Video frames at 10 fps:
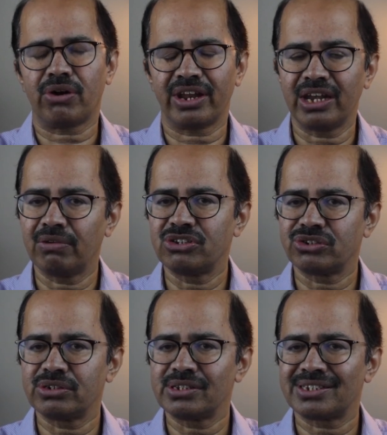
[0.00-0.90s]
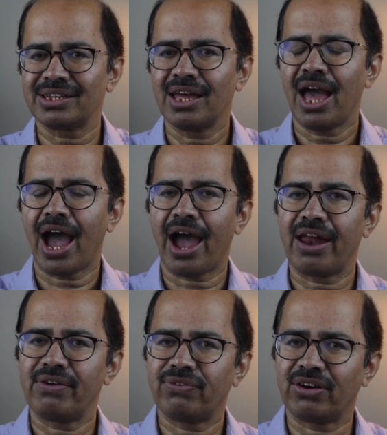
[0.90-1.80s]
for individuals
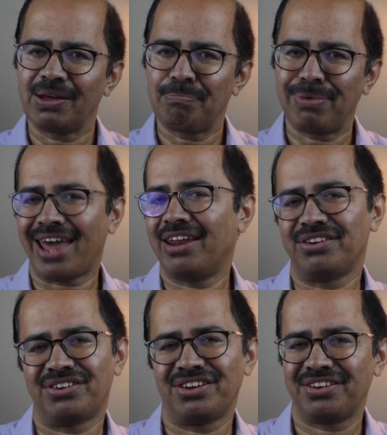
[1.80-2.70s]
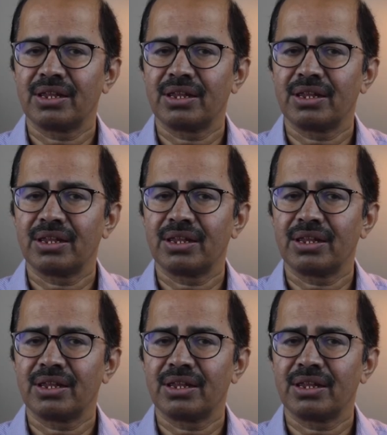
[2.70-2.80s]
and for the planet.